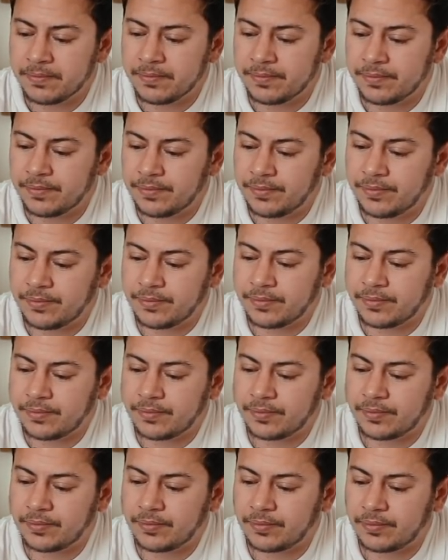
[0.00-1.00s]

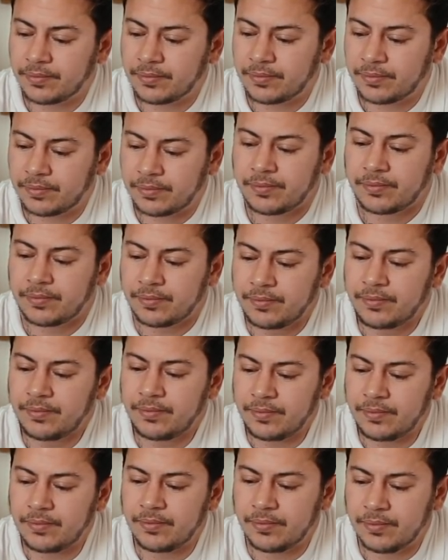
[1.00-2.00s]

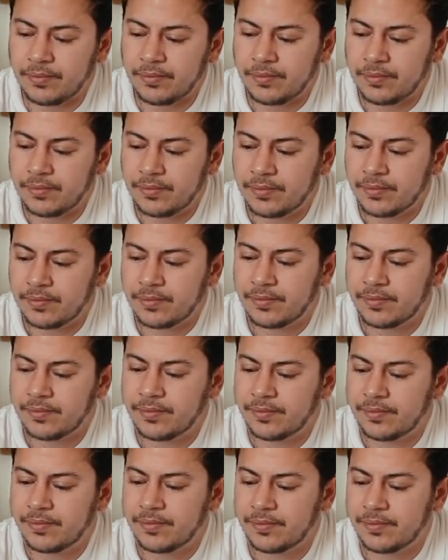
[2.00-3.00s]

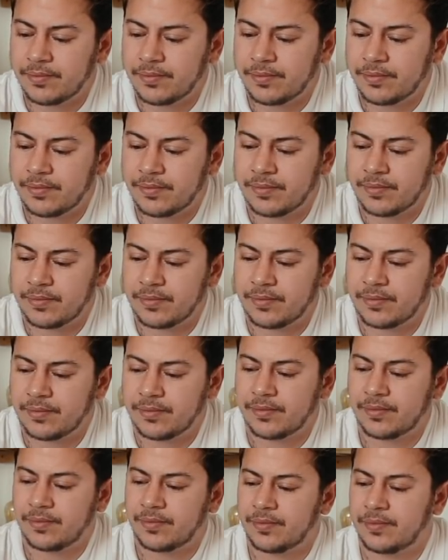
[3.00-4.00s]

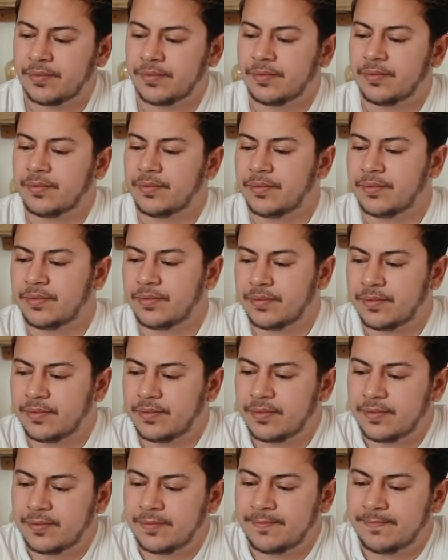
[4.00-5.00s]

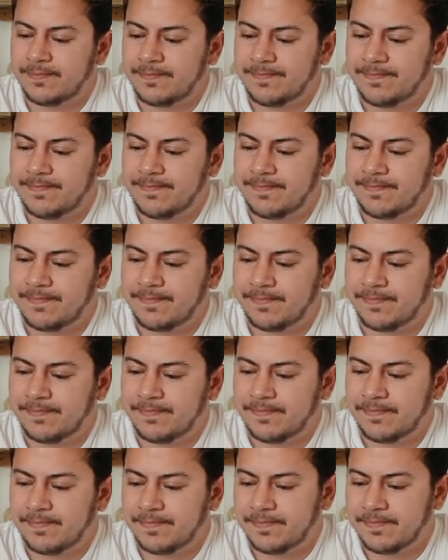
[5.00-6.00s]

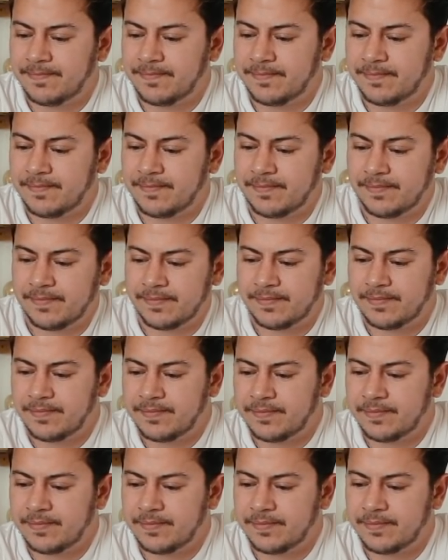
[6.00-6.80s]
No words are spoken by the person on screen.